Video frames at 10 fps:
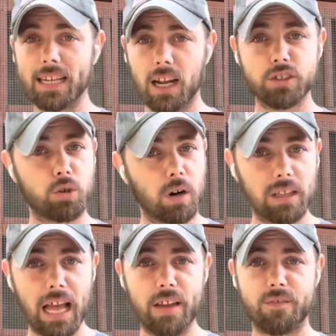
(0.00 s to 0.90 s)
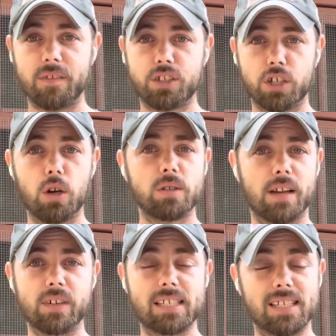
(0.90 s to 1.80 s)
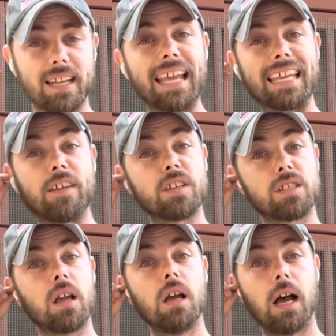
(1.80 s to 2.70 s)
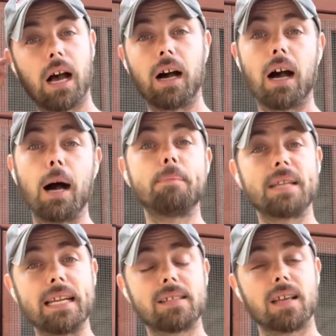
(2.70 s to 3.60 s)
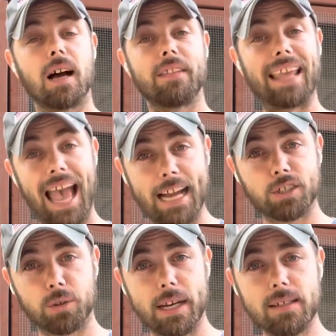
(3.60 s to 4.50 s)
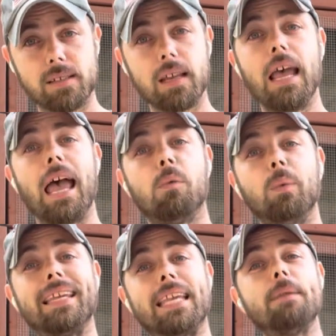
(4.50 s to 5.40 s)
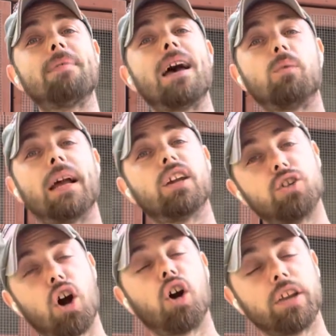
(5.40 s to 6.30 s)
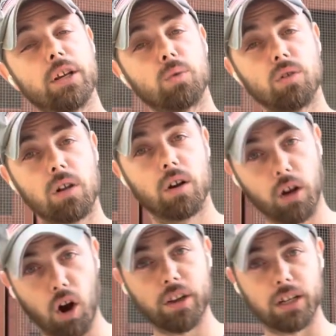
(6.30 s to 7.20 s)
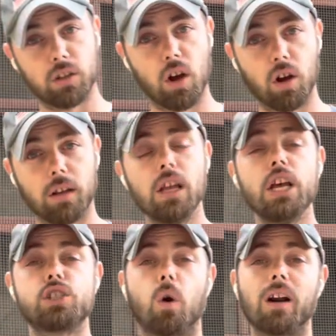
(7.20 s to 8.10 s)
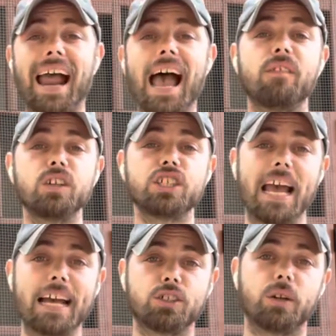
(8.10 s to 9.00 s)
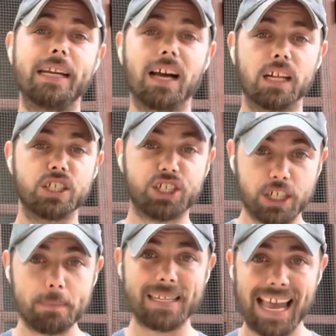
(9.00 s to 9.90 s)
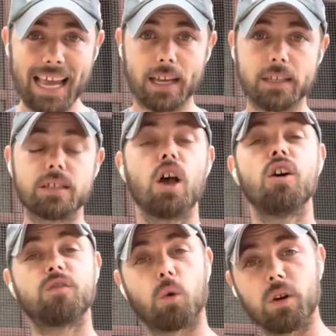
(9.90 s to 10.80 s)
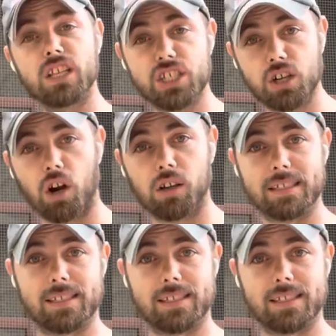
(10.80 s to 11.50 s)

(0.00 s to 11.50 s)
onto our live shows every Sunday and give us updates on the hatch rates. And we keep that record all year long. So our average hatch rate on shipped eggs for the scarlets